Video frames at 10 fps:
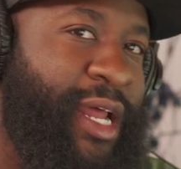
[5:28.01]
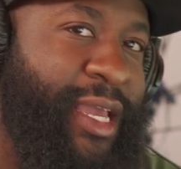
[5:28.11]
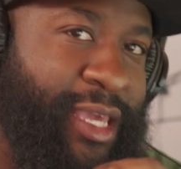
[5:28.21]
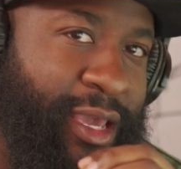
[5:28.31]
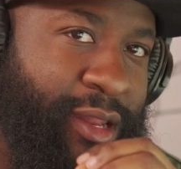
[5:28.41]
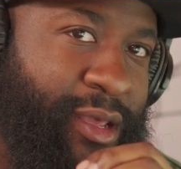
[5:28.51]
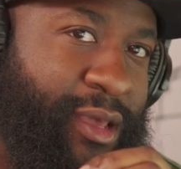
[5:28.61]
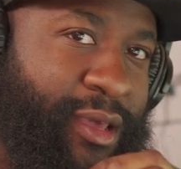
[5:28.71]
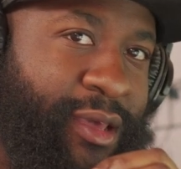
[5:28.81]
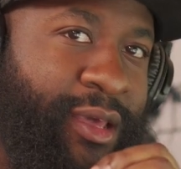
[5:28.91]
get.
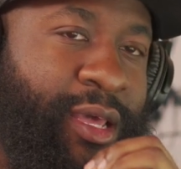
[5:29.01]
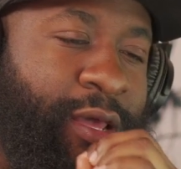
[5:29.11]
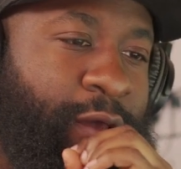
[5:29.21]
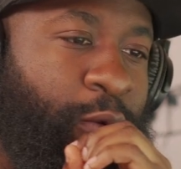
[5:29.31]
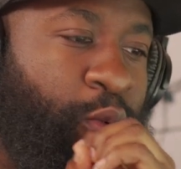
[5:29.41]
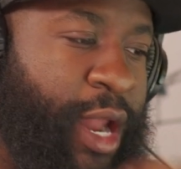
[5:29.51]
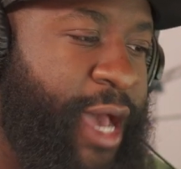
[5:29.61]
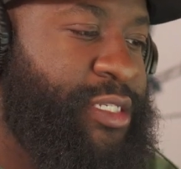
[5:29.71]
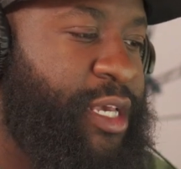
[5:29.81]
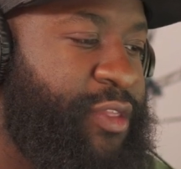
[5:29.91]
When I
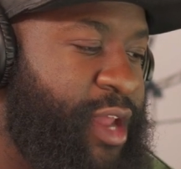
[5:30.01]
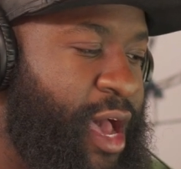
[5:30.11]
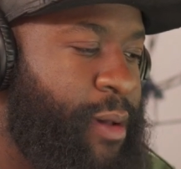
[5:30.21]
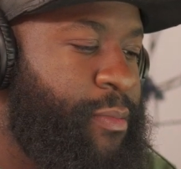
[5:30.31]
say that I'm